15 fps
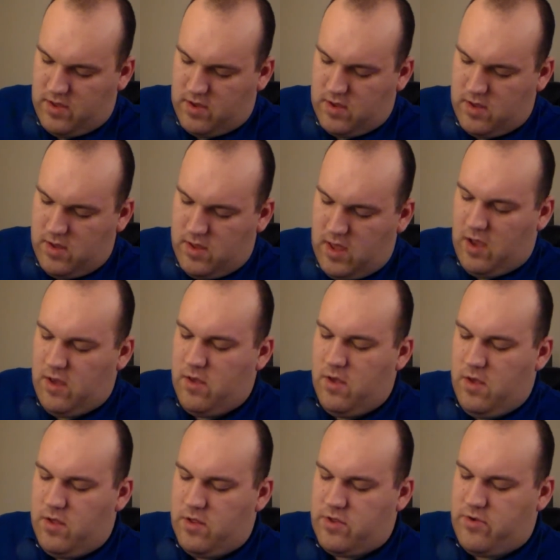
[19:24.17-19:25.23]
think, yeah,
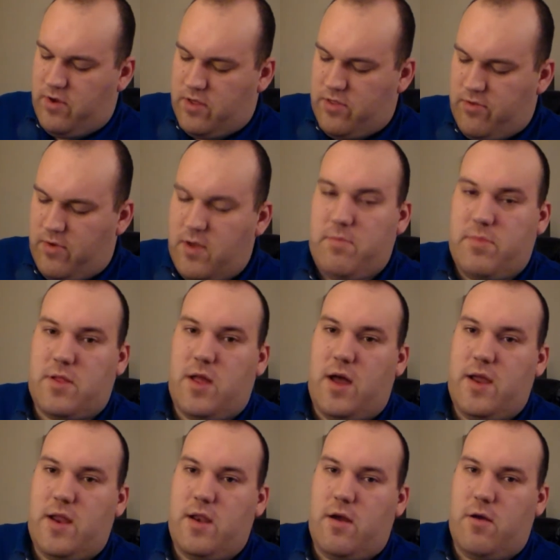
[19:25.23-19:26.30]
strength 3
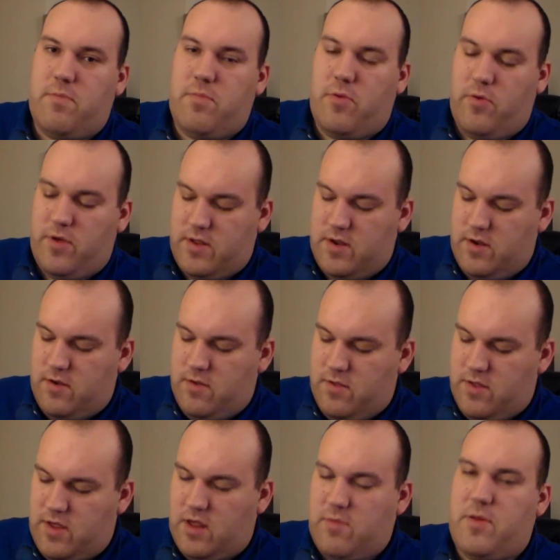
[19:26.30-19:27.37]
blind or poison
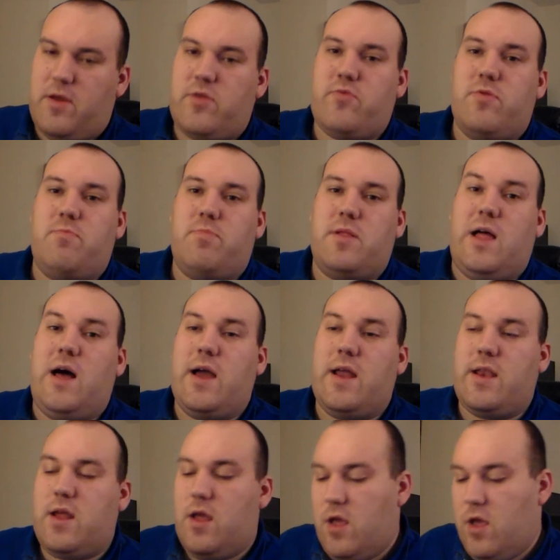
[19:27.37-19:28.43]
6+ with
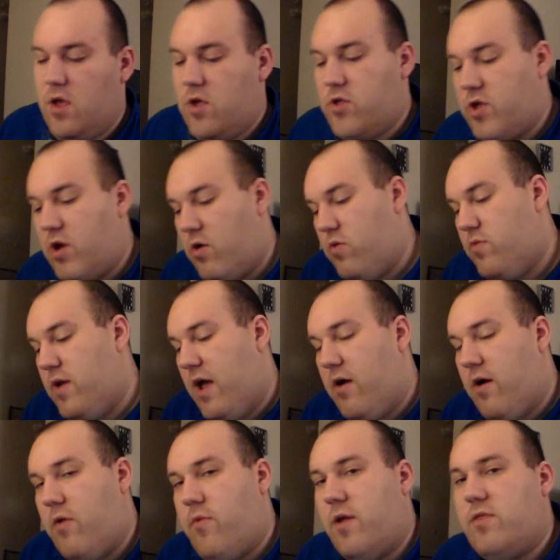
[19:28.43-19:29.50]
blind. So
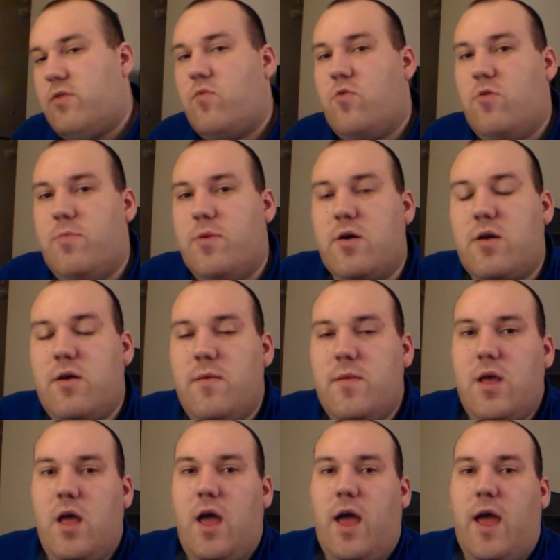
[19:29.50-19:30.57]
now I read the rule book,
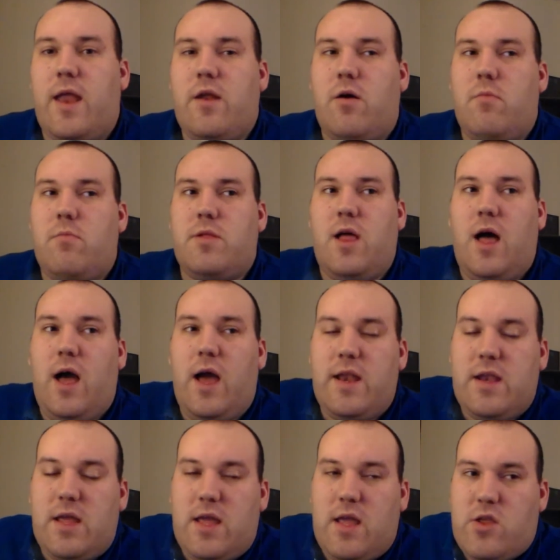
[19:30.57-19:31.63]
and on
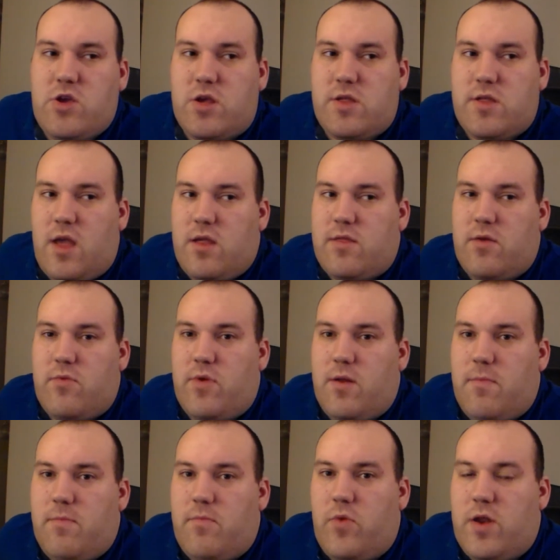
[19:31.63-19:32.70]
blind it just says that
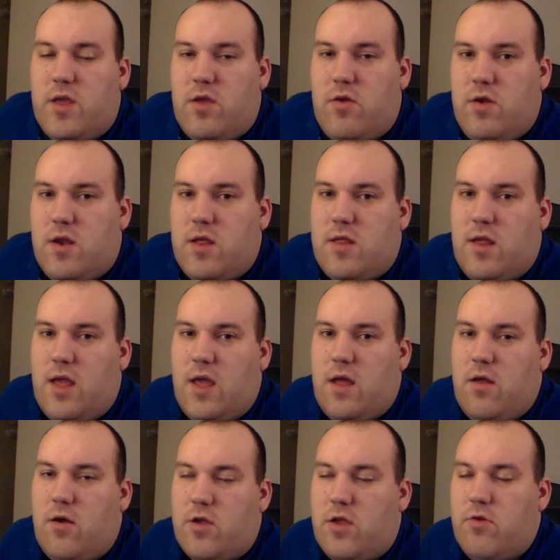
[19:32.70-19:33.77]
when a unit is
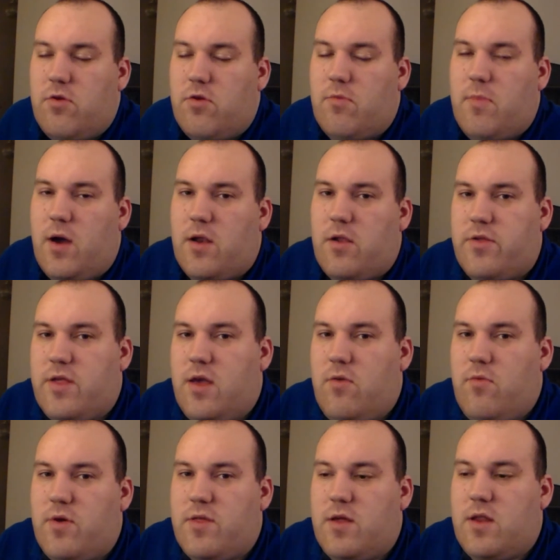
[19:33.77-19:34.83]
hit, a unit or model is
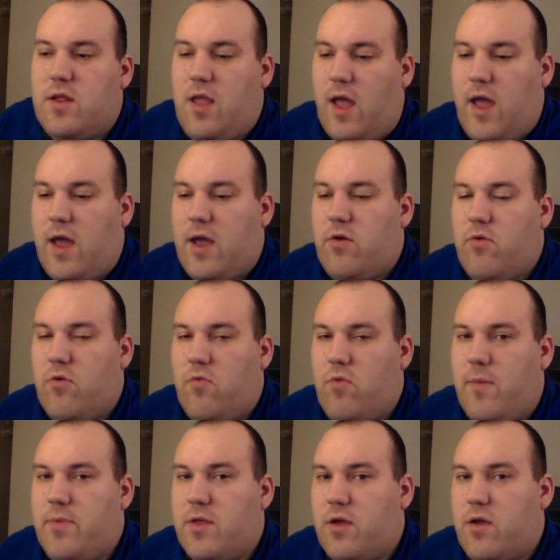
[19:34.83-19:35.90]
hit with an attack or
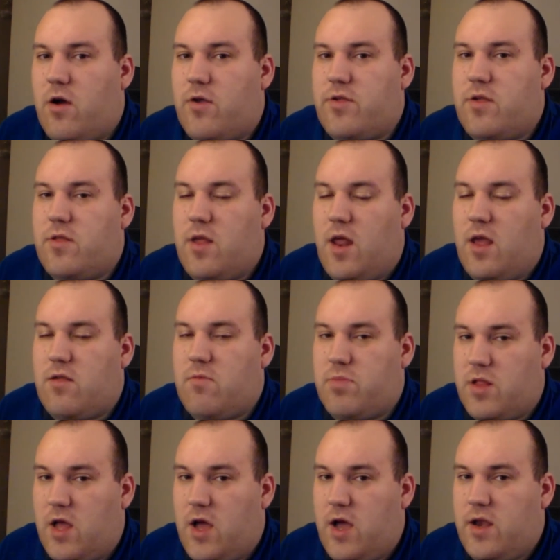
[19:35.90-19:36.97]
weapon that has
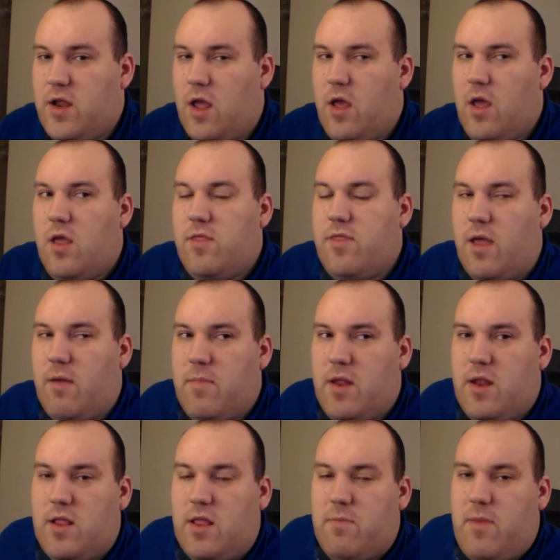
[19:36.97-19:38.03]
blind, they
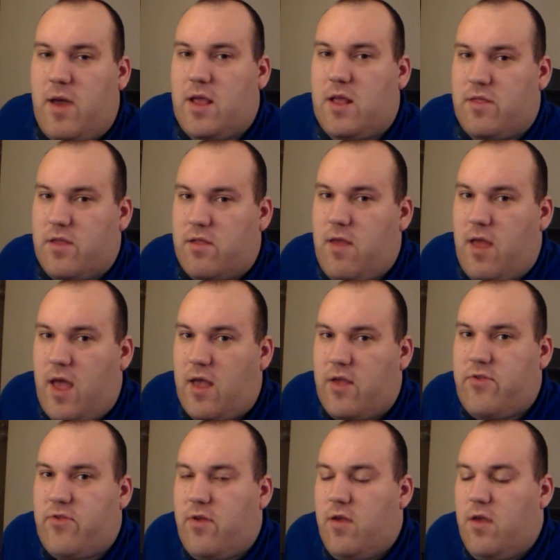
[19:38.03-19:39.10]
immediately make the
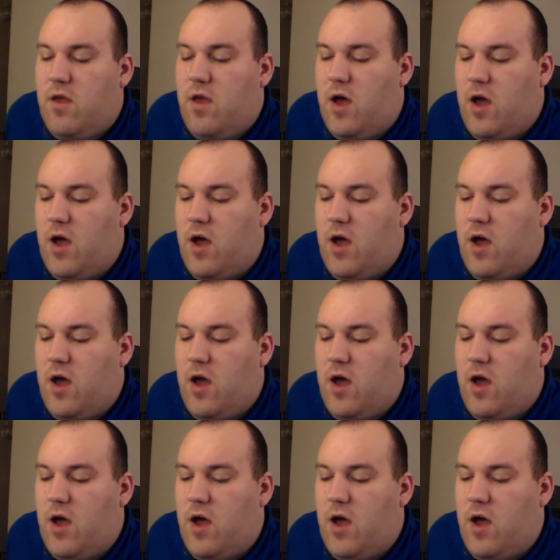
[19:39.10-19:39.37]
test.